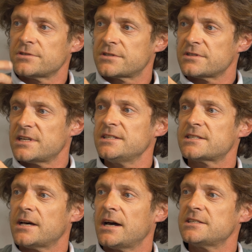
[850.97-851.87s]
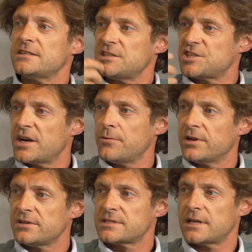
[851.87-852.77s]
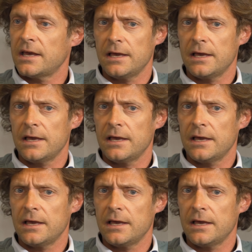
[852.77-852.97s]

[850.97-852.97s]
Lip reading: us those insights and they showed us that,